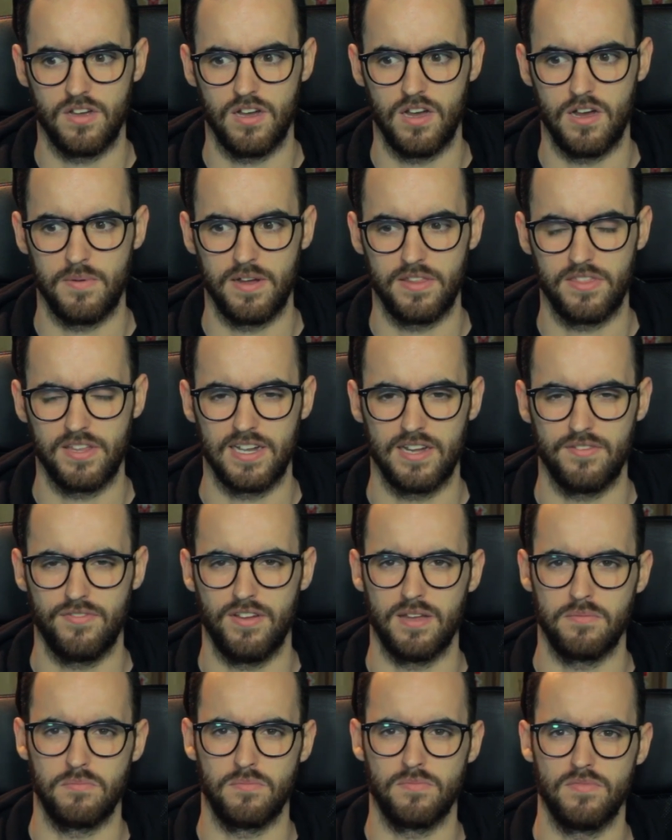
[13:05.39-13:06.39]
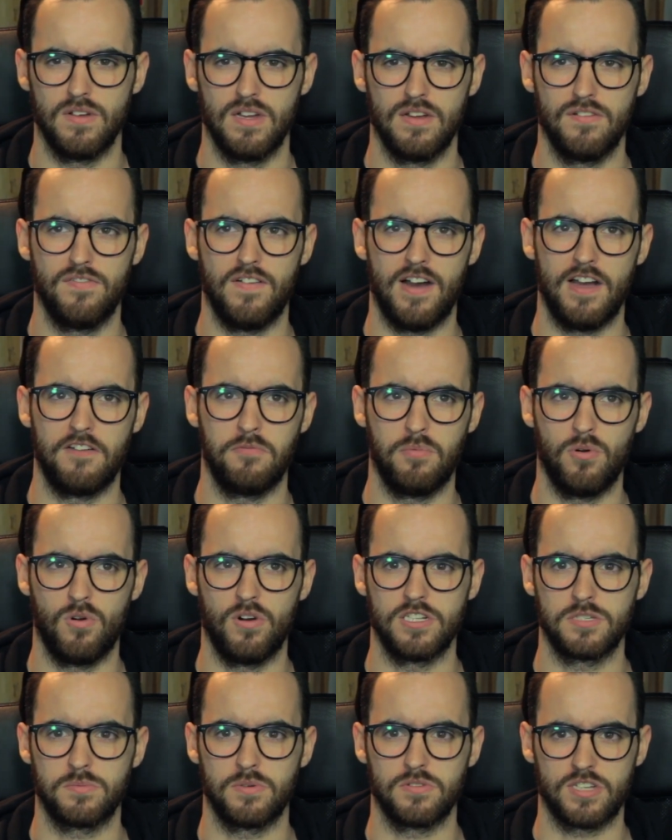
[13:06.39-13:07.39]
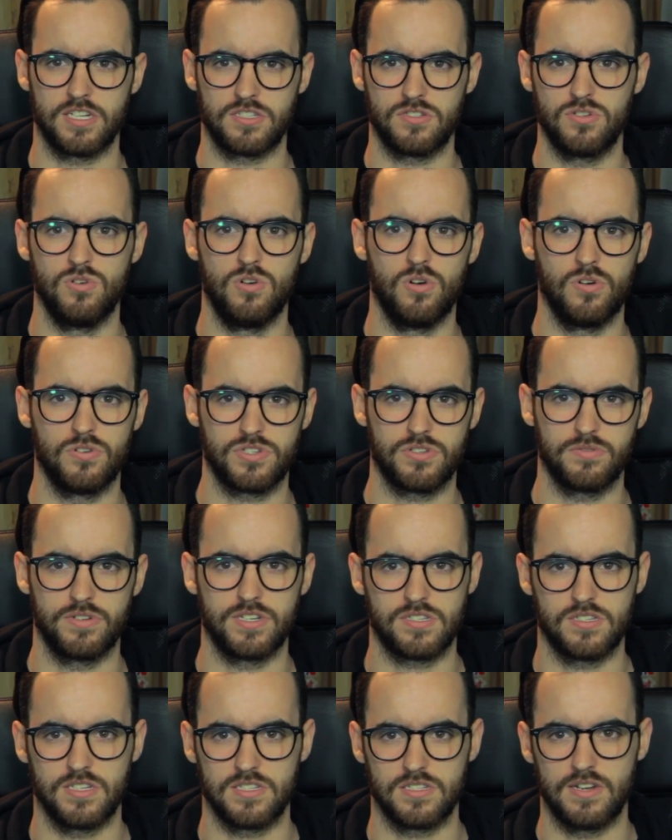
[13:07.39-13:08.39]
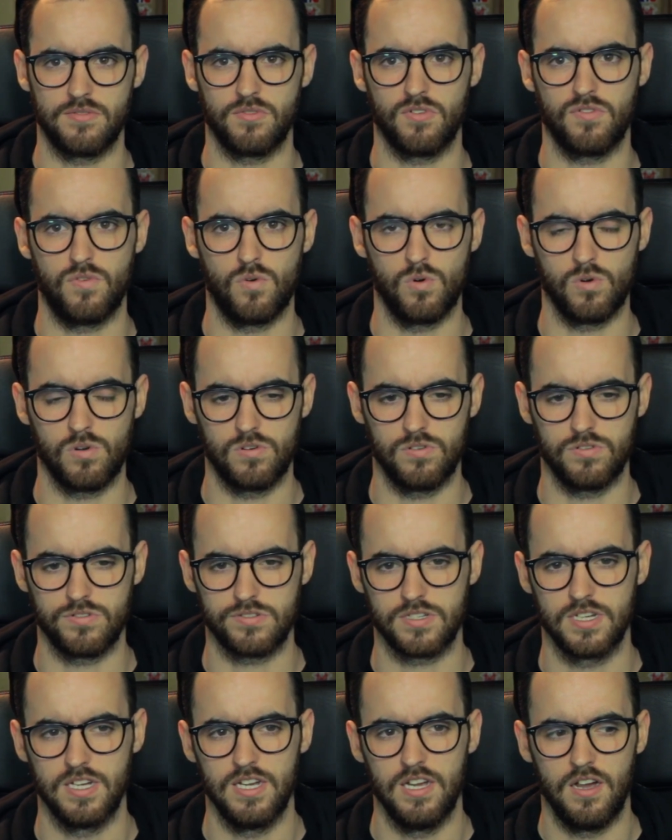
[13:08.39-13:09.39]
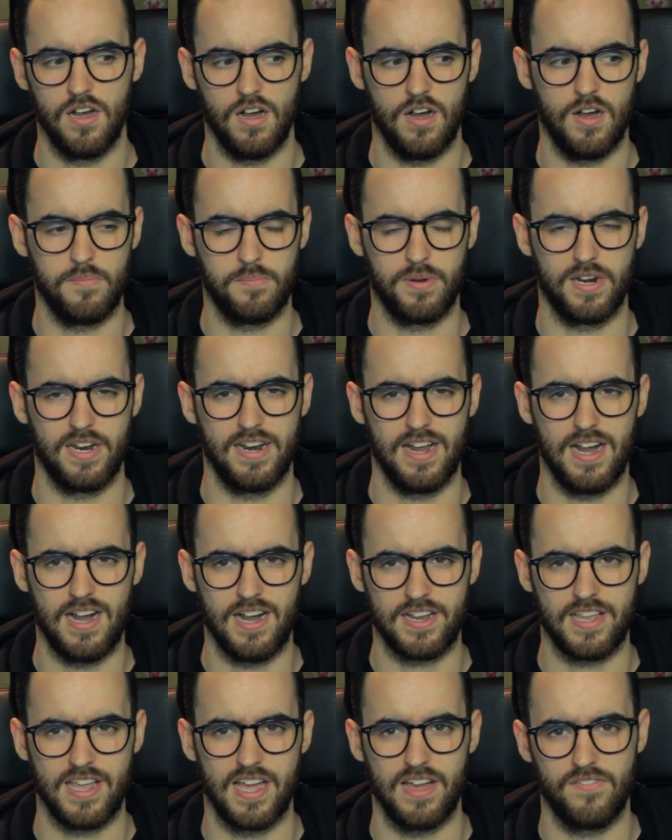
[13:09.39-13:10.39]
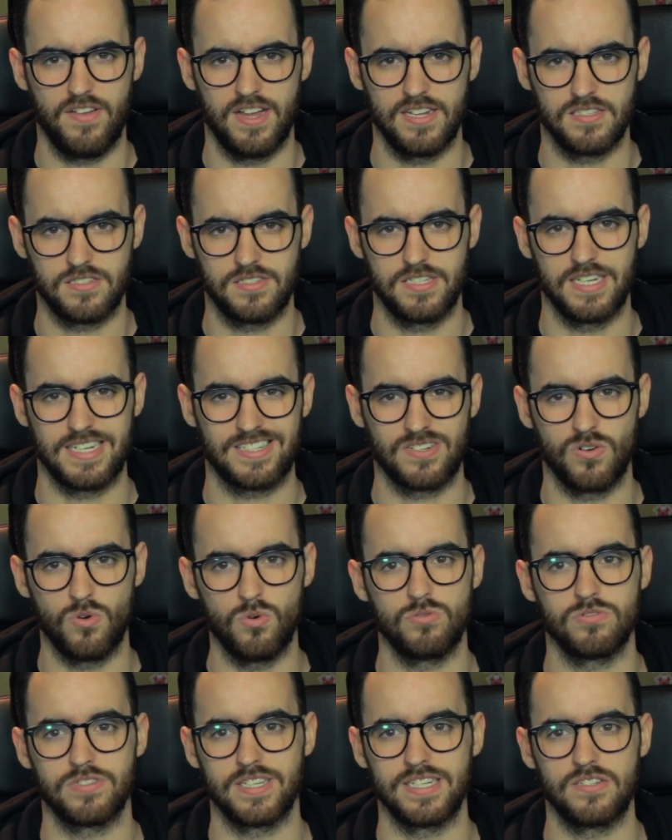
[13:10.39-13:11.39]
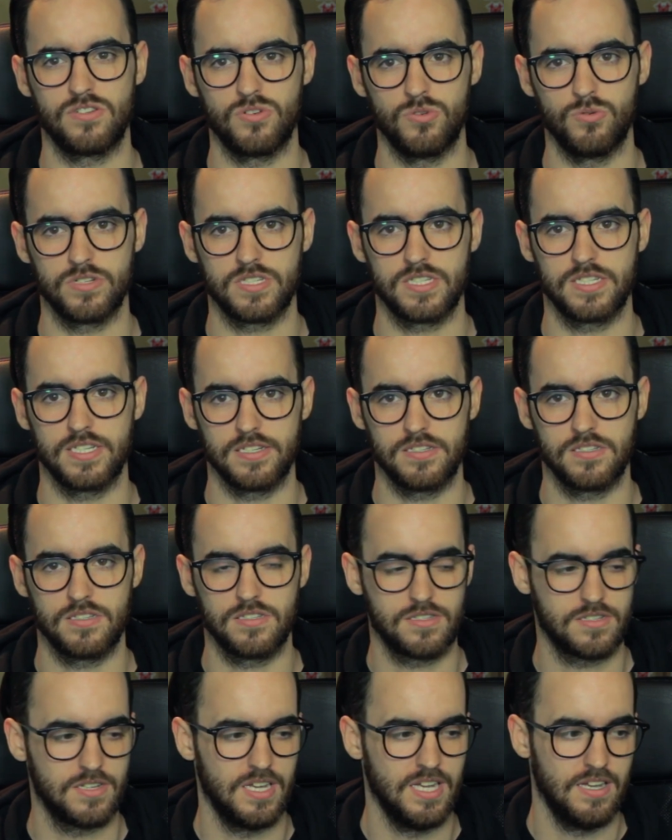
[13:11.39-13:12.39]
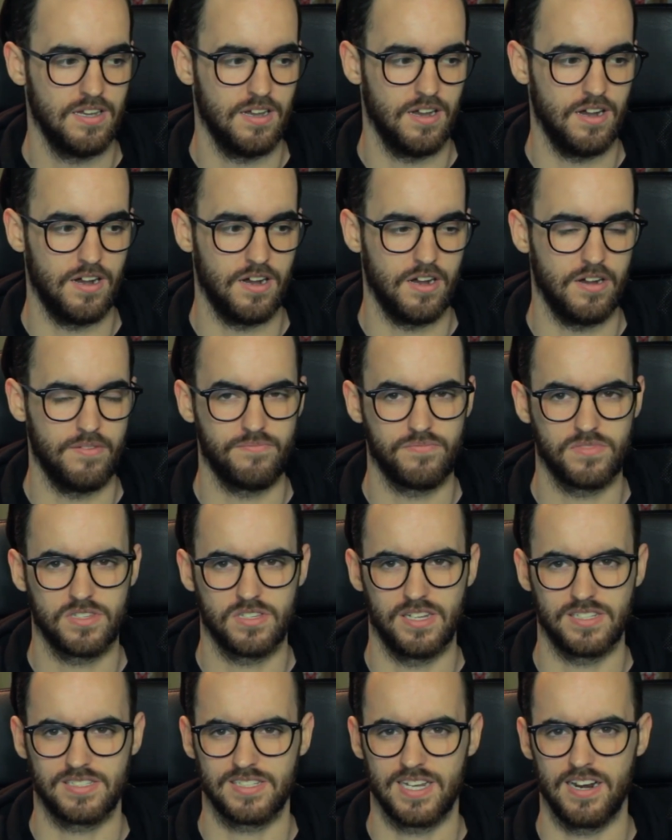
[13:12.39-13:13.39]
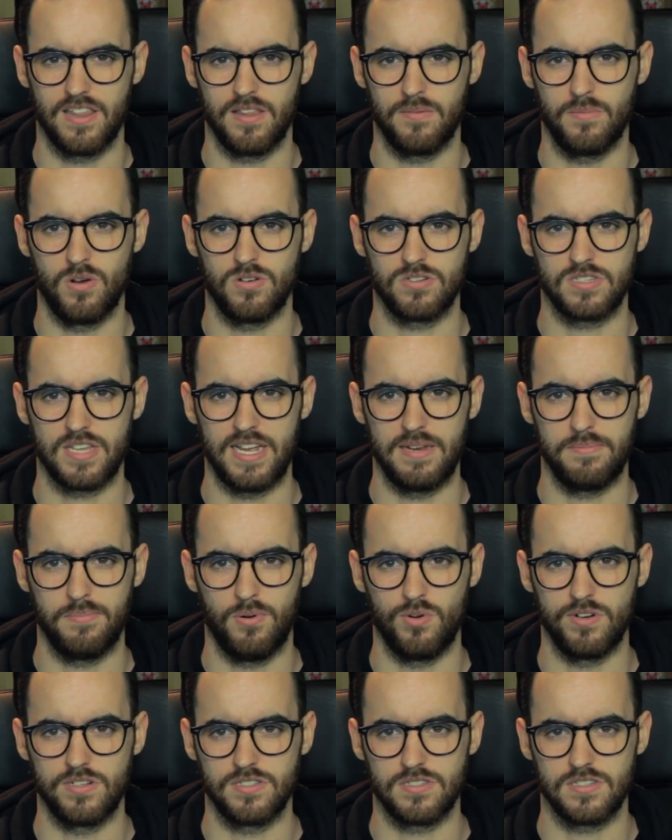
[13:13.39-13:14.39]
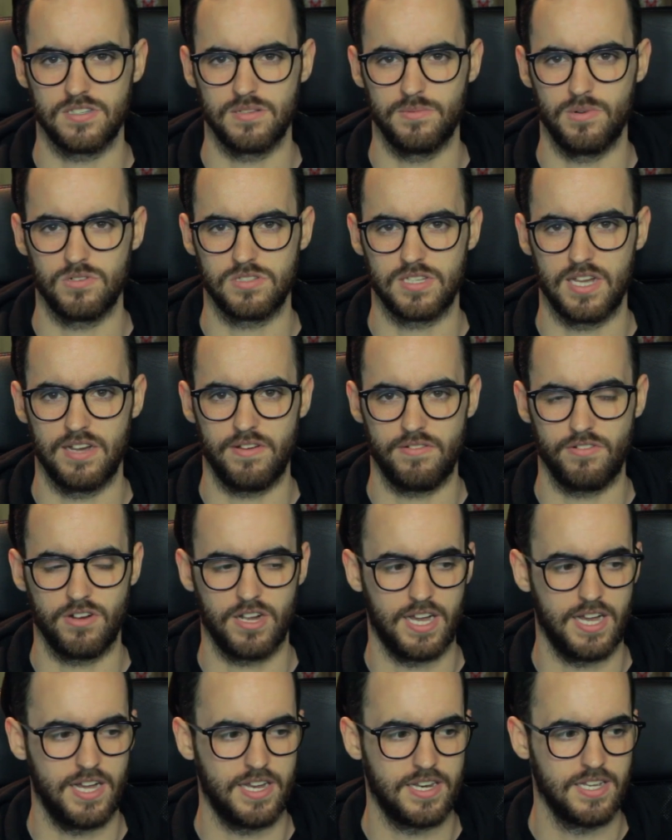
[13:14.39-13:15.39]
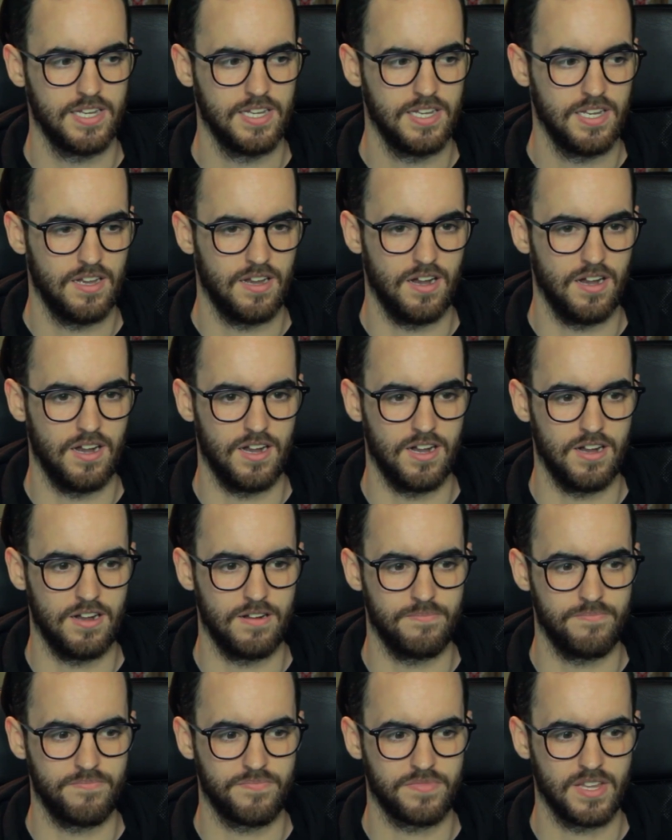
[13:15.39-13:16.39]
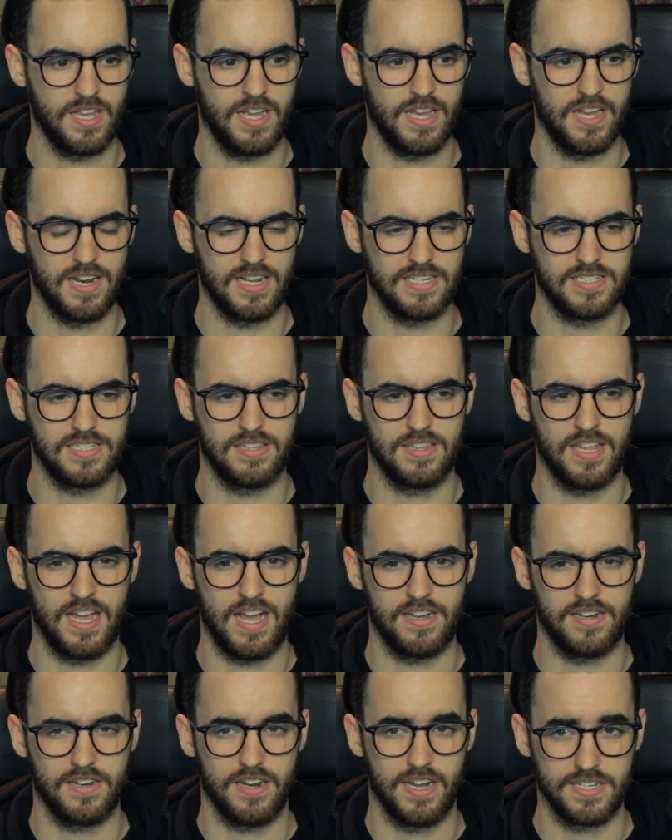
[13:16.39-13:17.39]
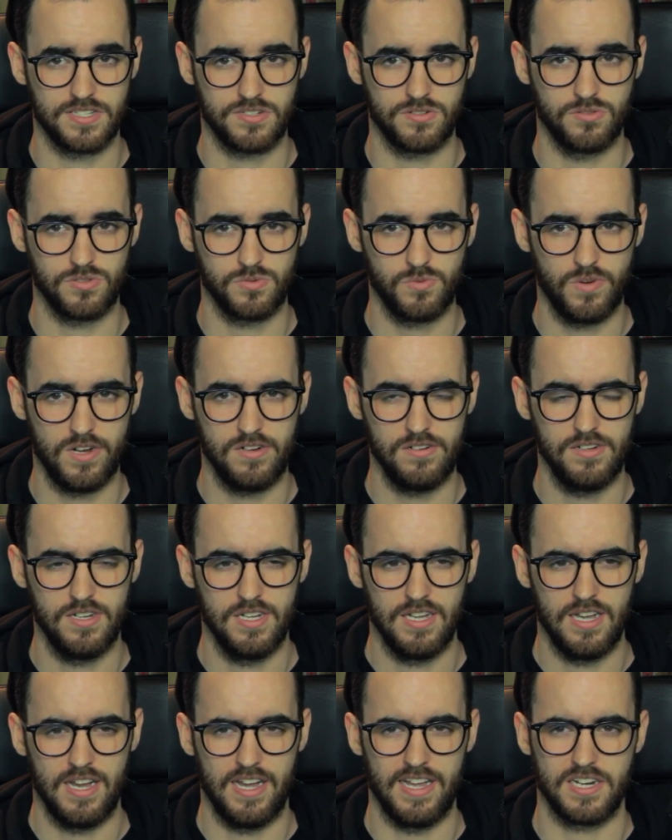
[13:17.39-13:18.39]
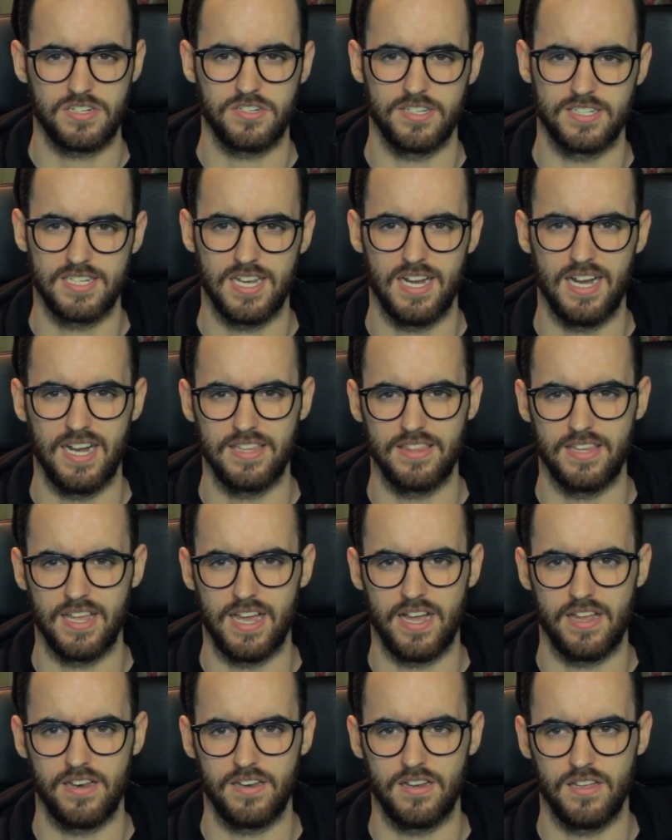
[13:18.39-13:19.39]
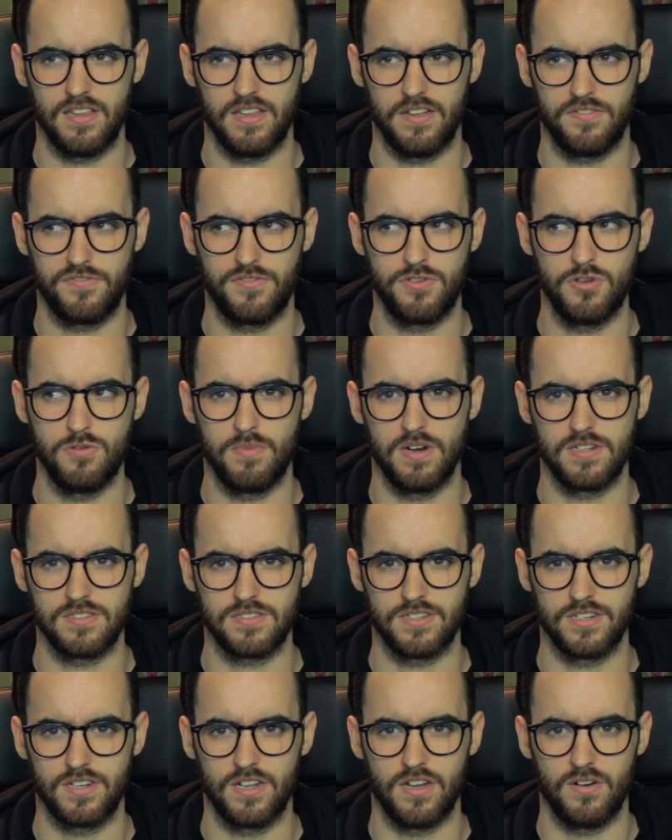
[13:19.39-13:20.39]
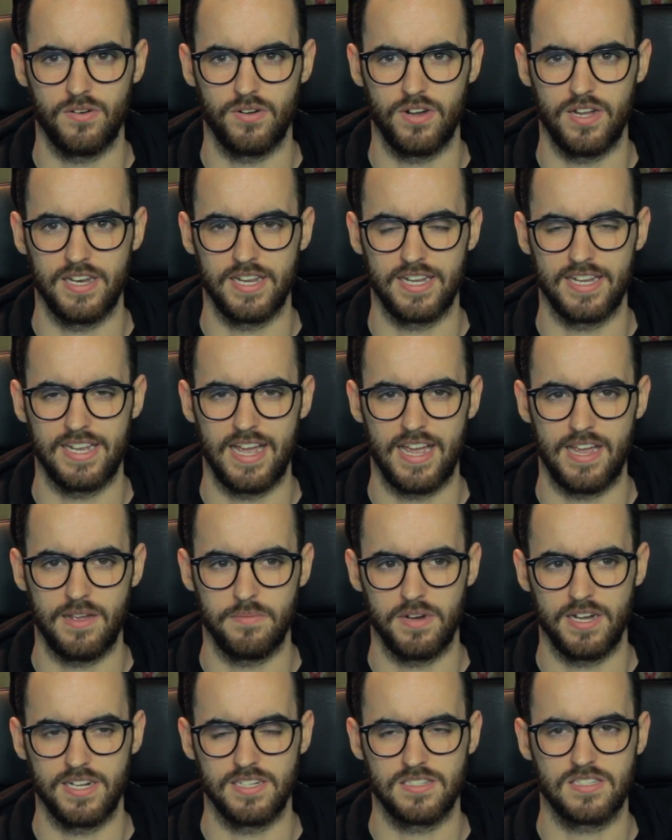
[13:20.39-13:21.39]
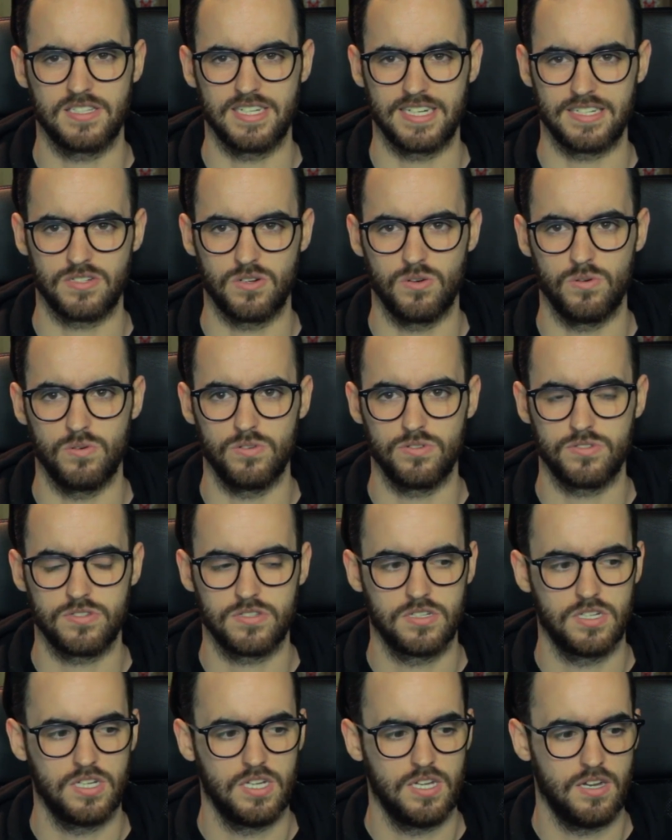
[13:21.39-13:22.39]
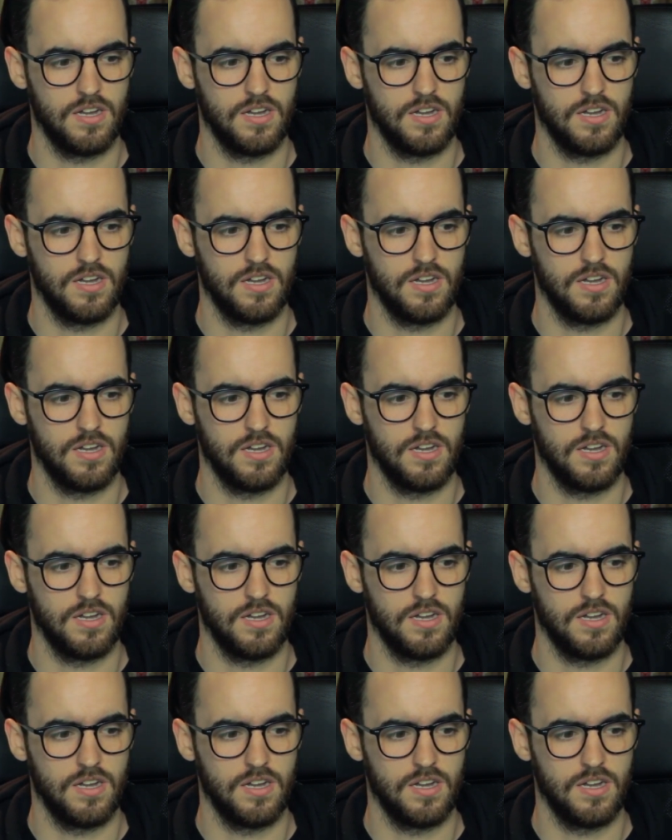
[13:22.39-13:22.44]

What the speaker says: I think I've had 5 points, but it was like 2 goals, 3 assists, never 4 goals. But in hockey, I've had 6 goals and 2 assists. So that's kind of the most. 8 points is the most I've ever had. And I did that in high school as well. I actually tied that a few months ago in a game. I had 6 goals.